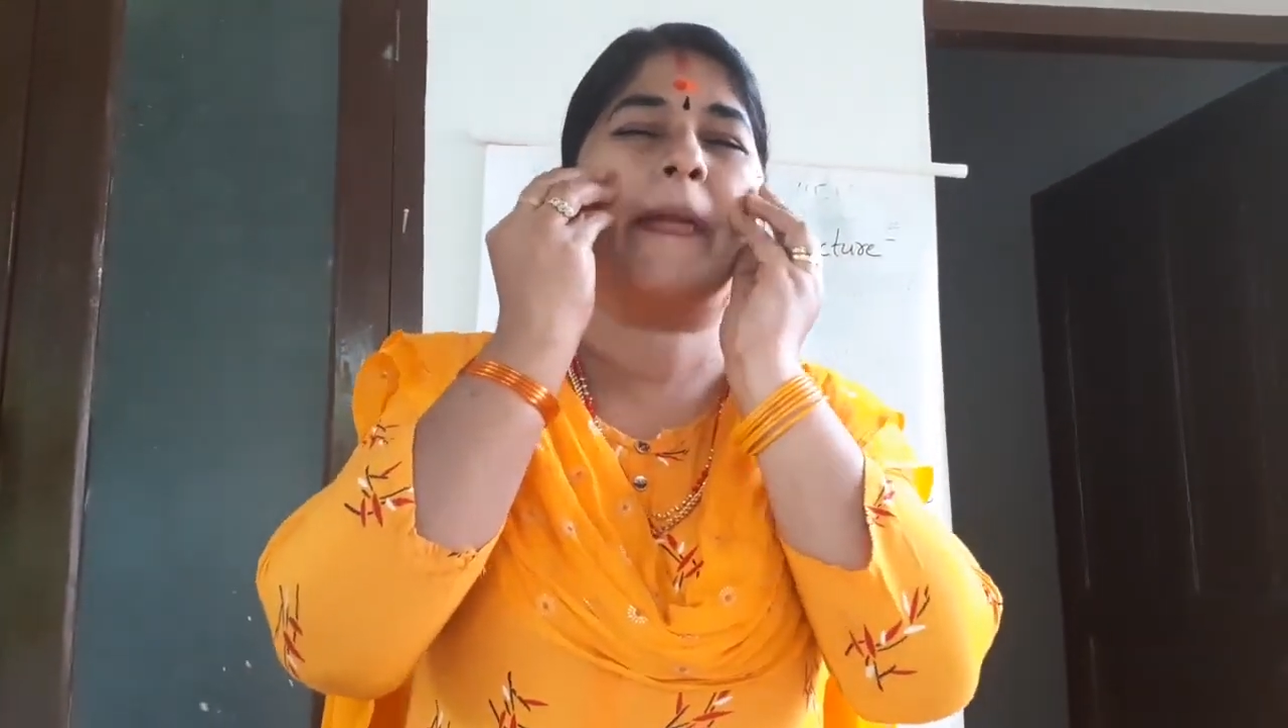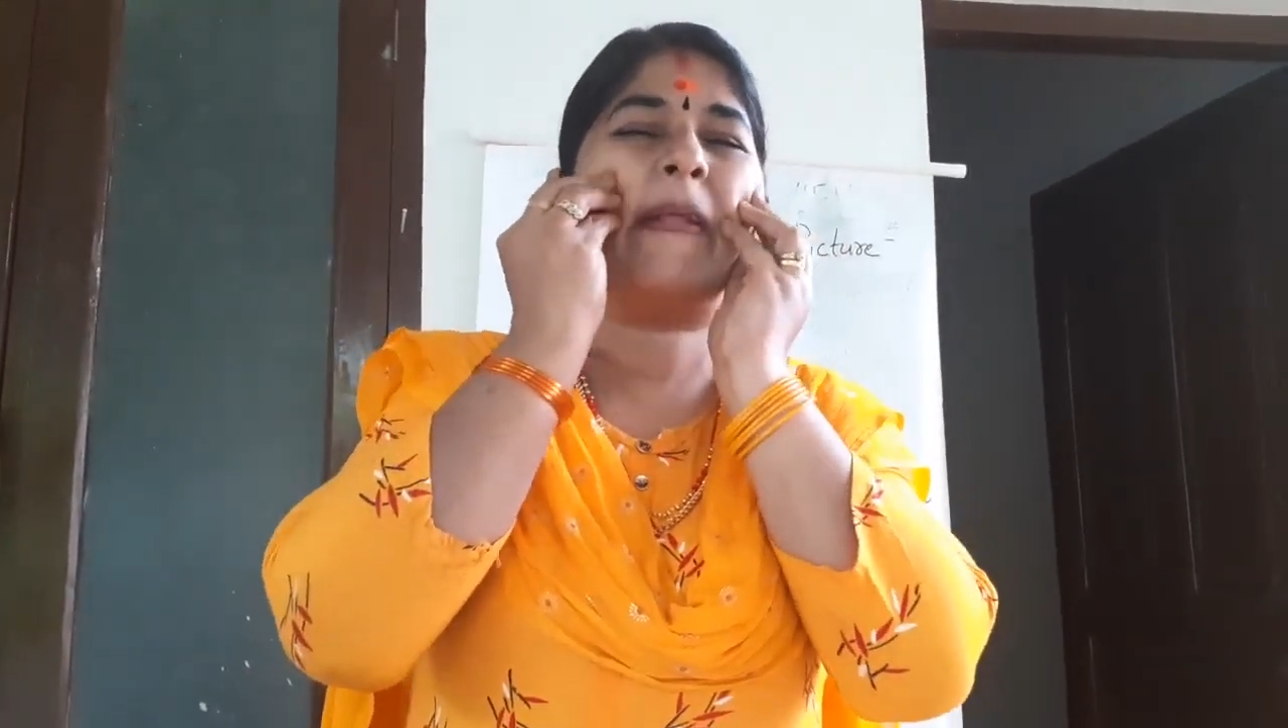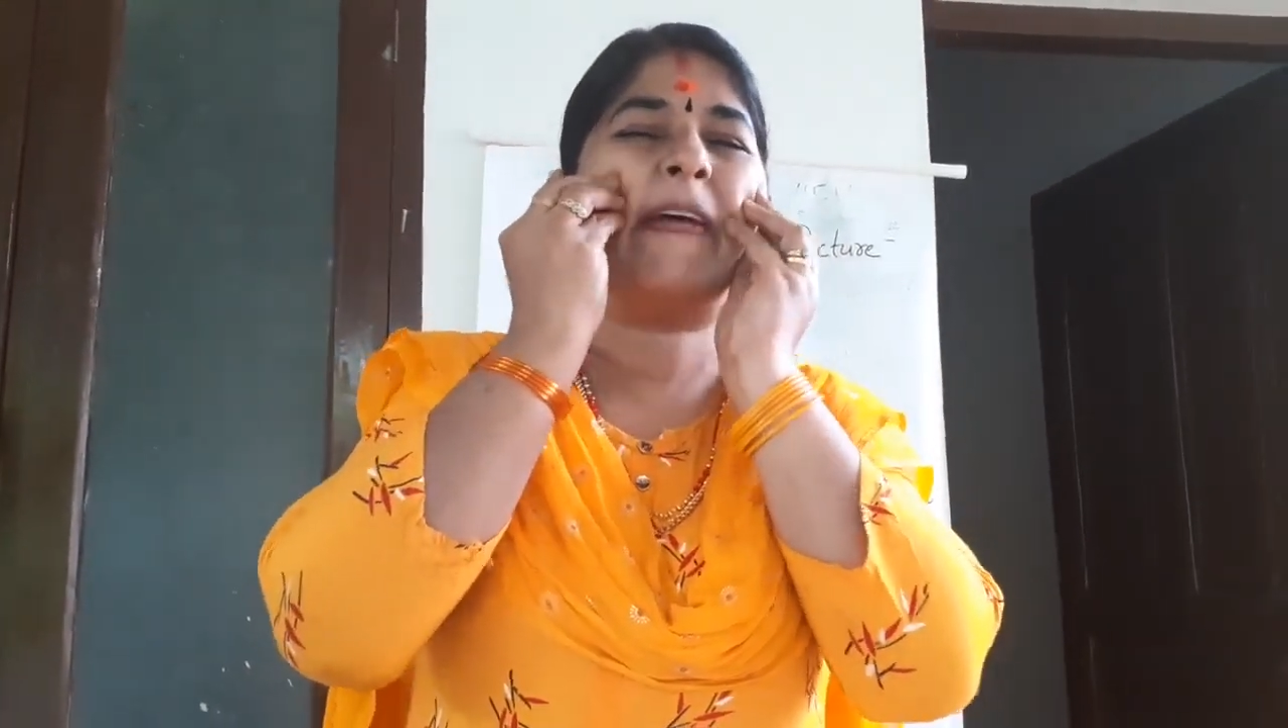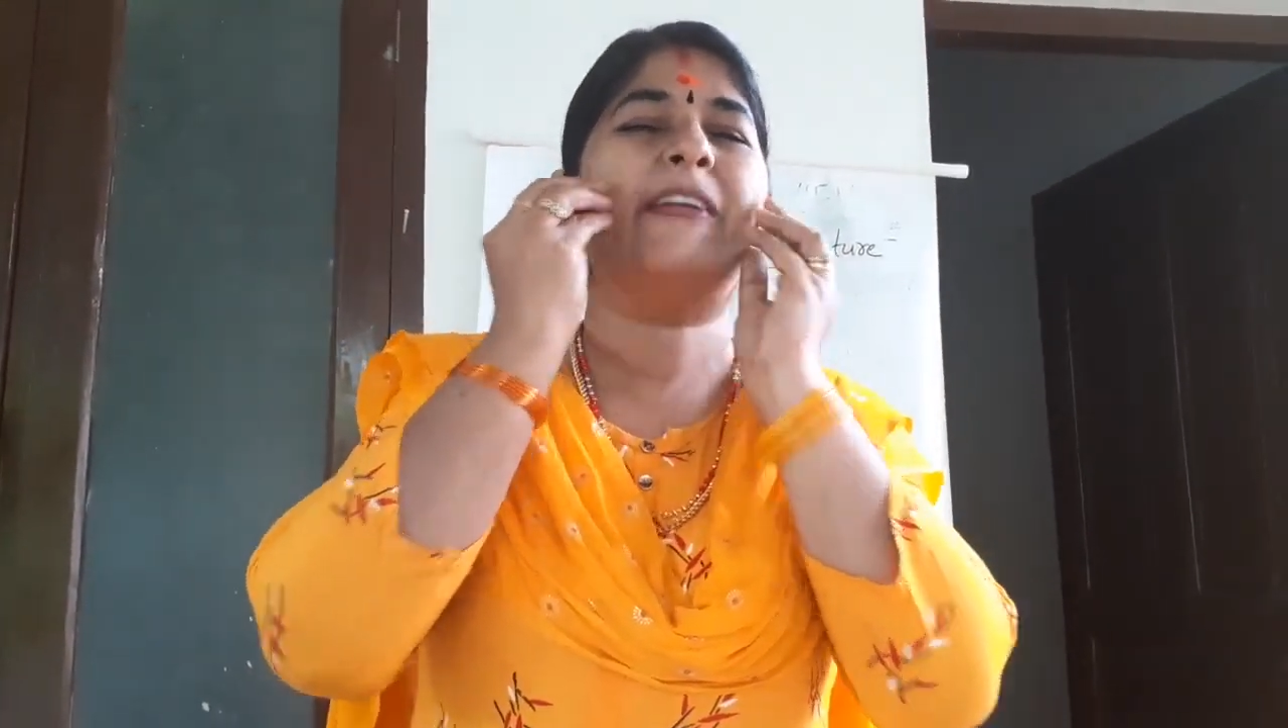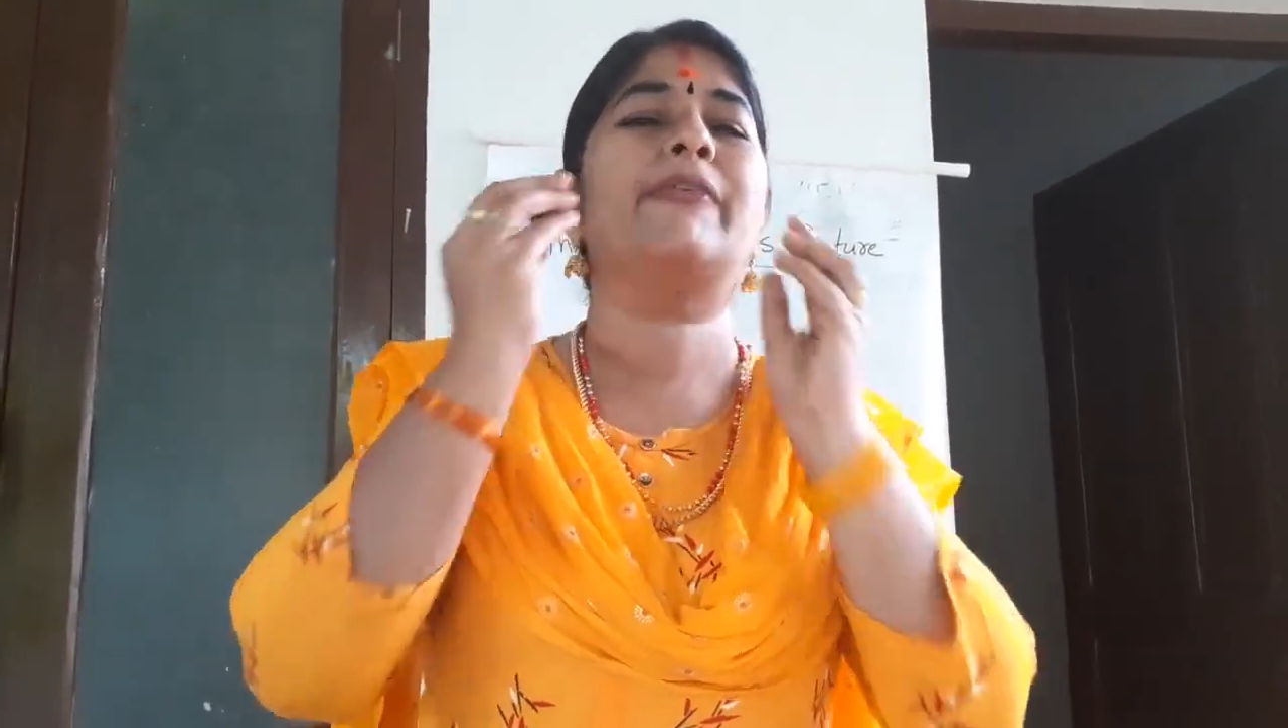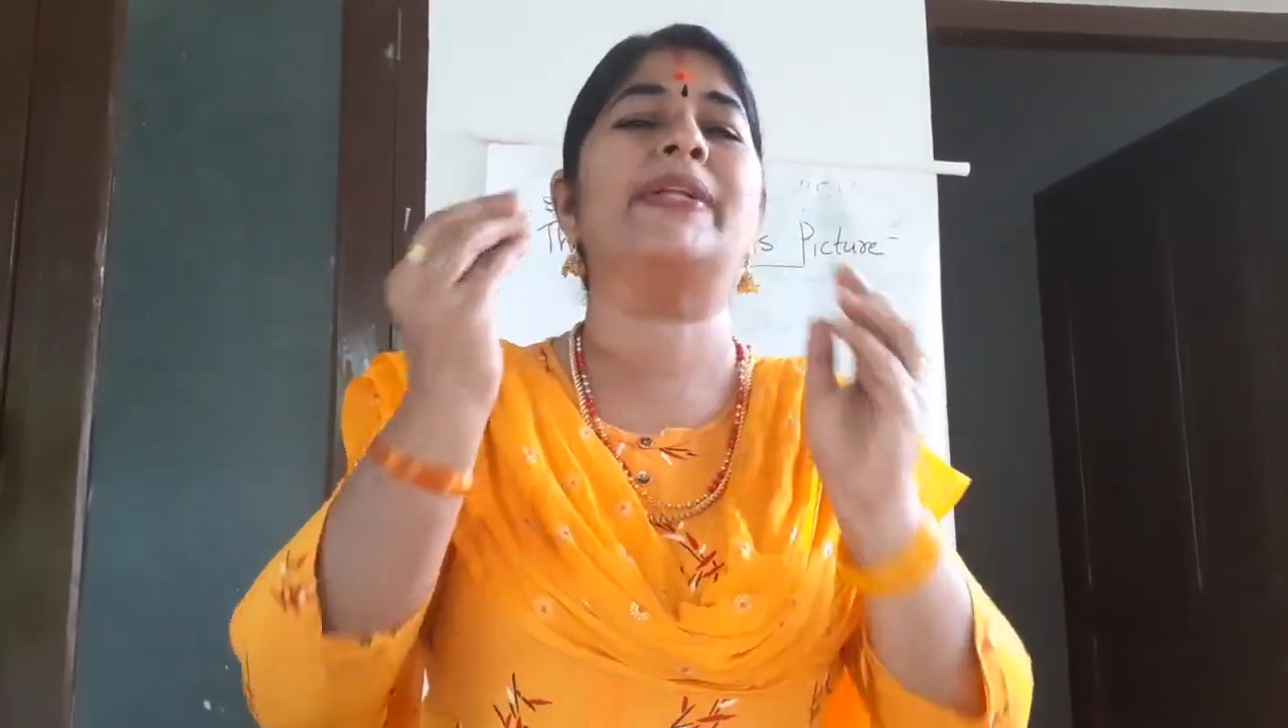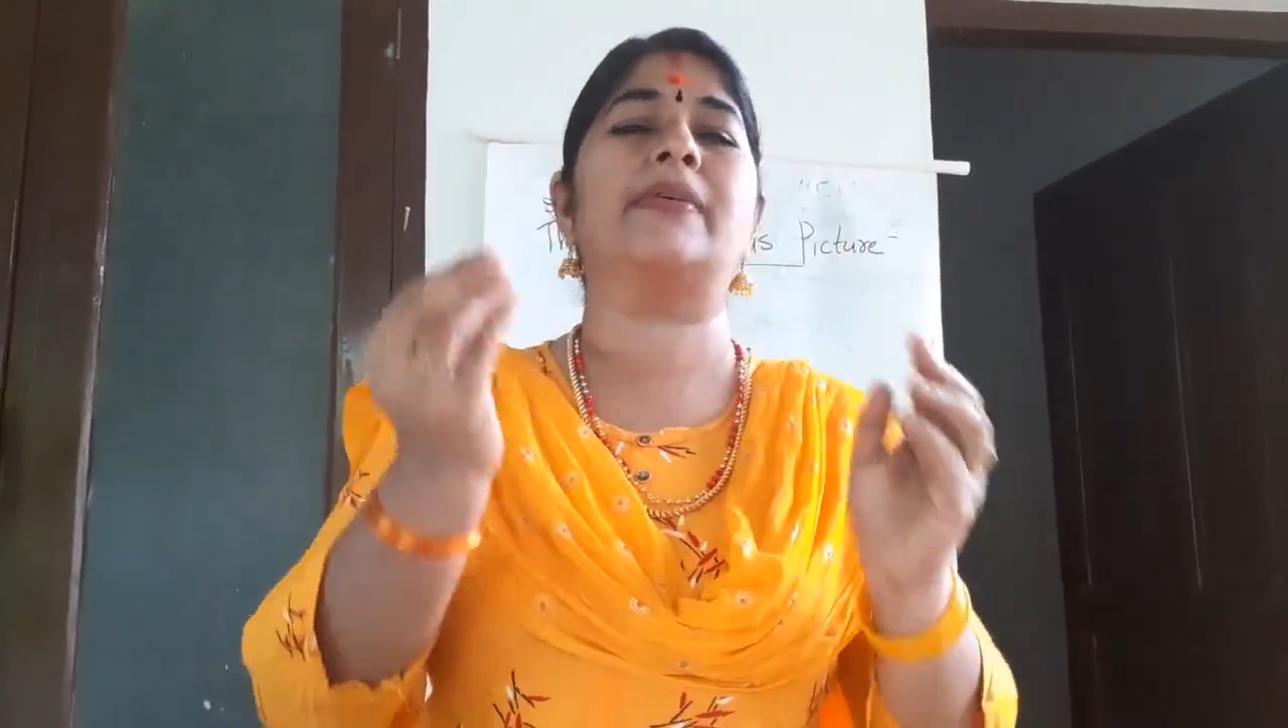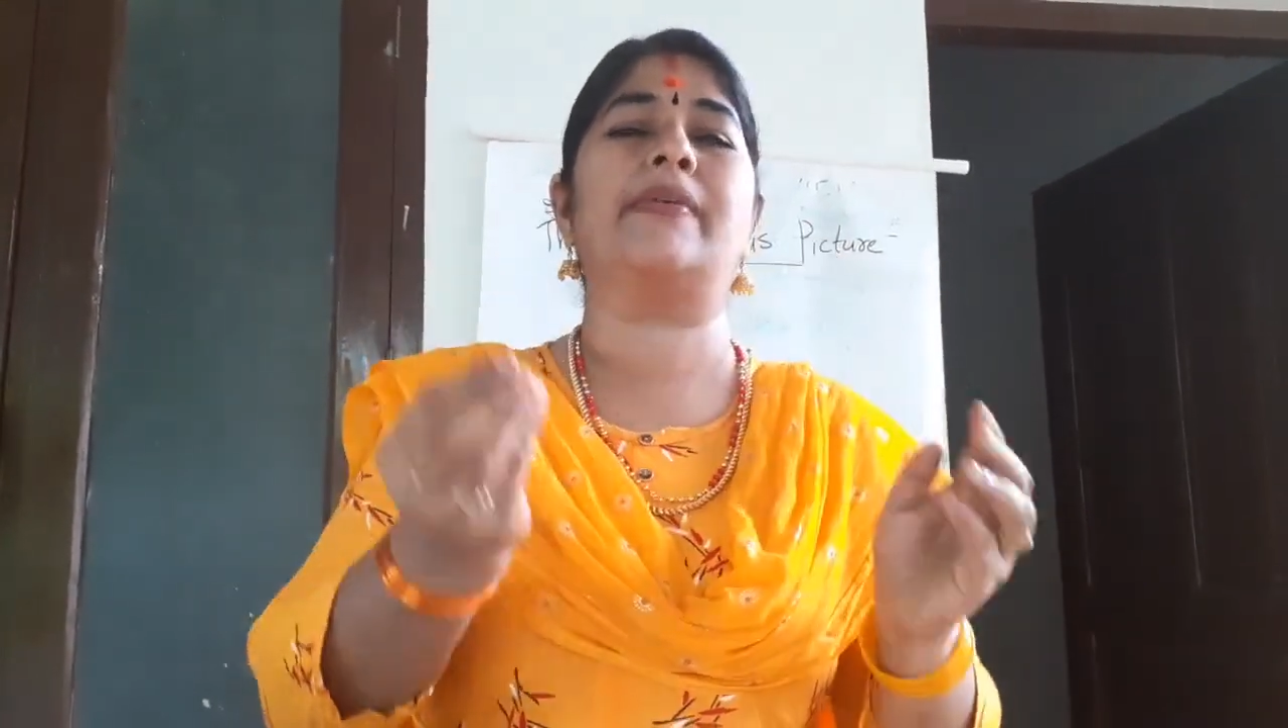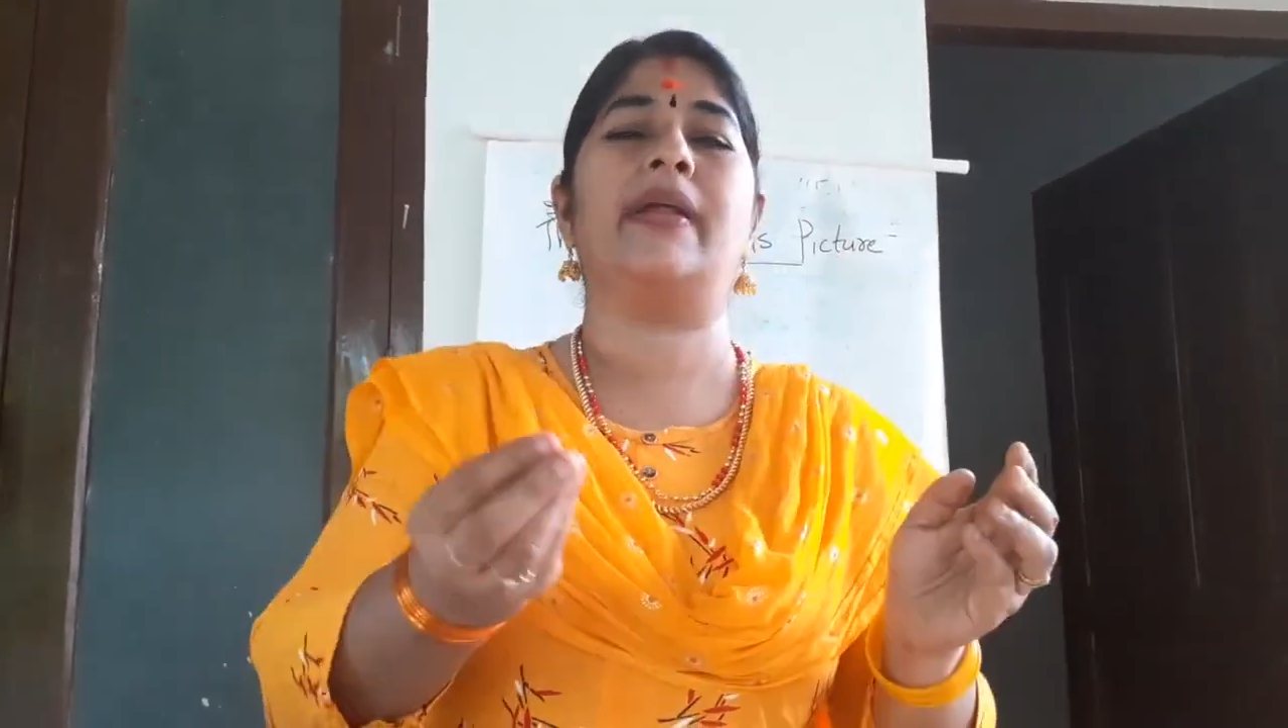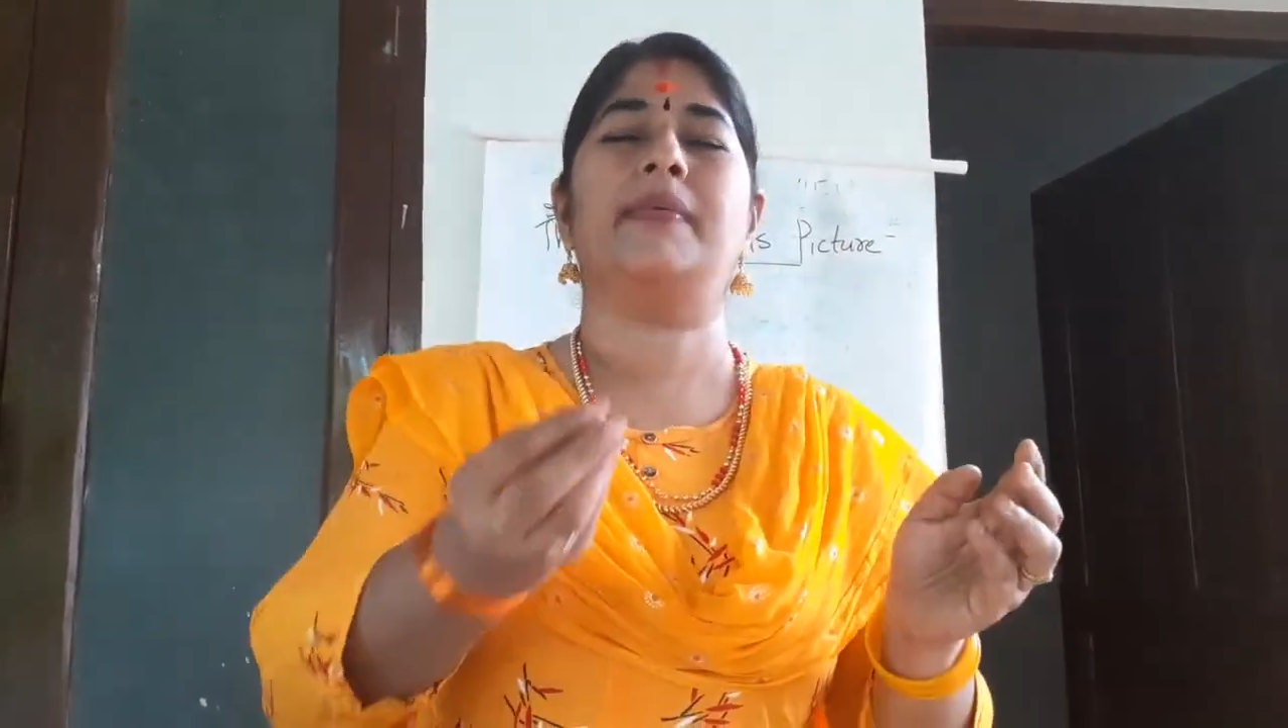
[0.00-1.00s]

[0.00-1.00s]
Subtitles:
red with drink.